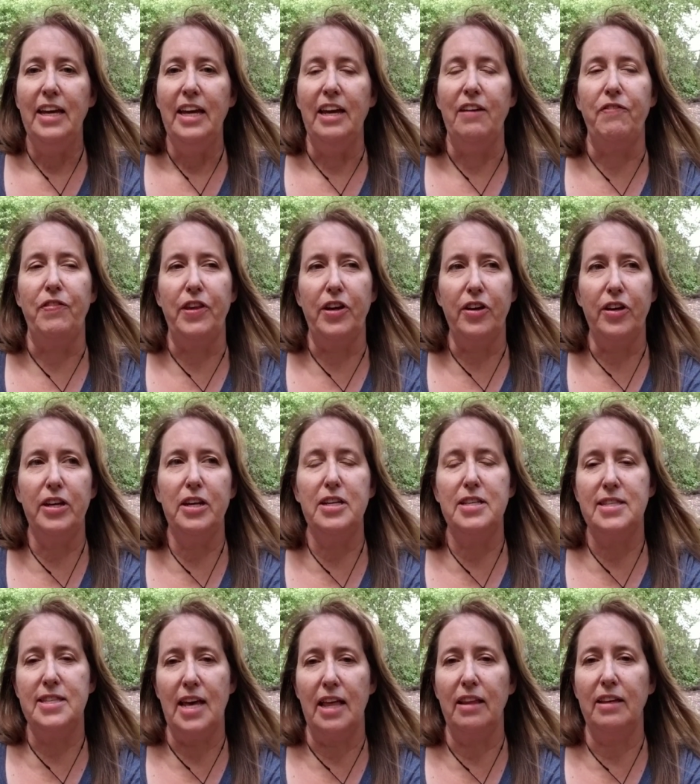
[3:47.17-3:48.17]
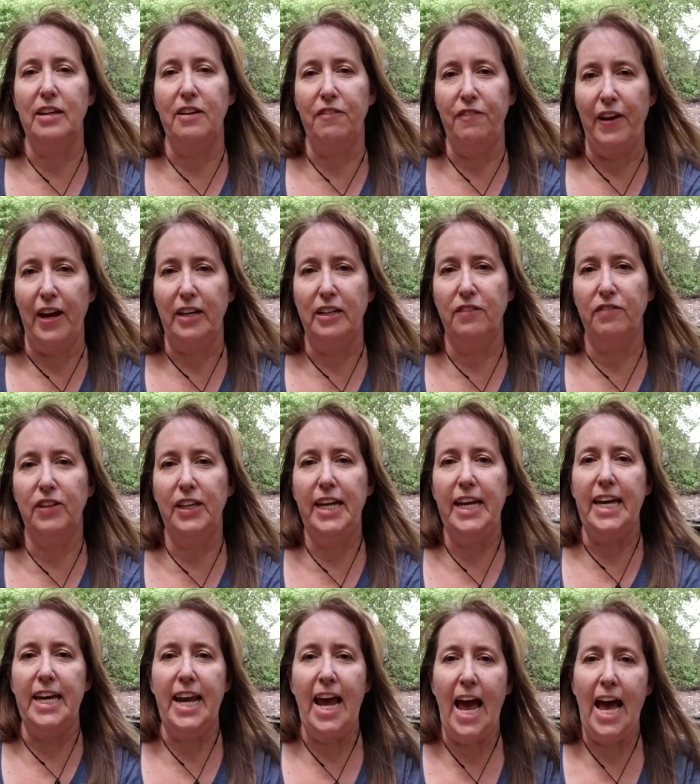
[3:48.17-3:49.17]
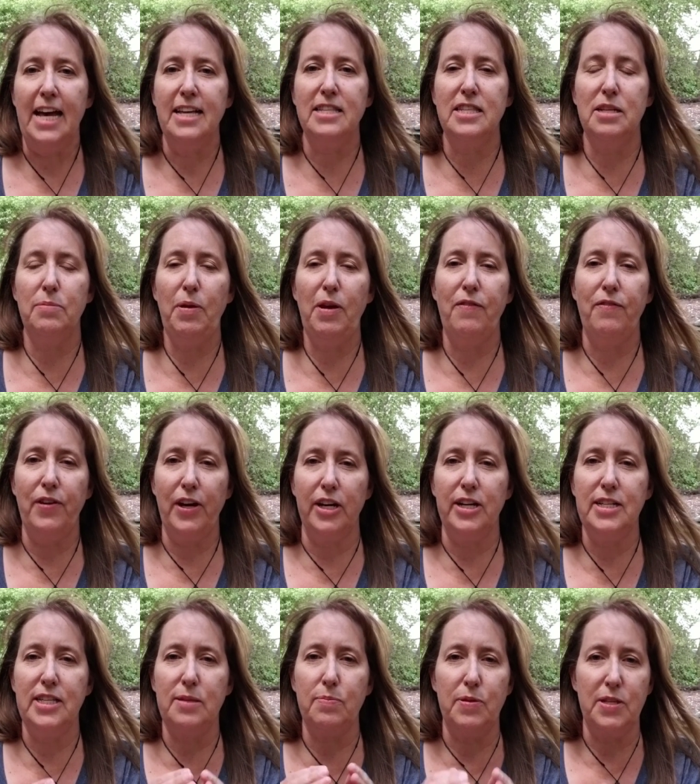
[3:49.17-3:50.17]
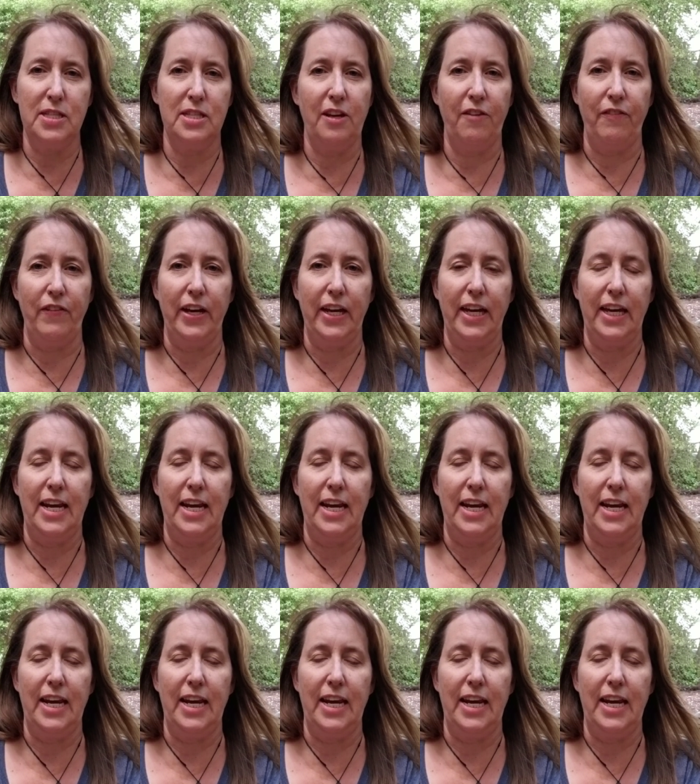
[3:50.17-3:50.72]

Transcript: if they're going to sell it effectively, it has to be very specific.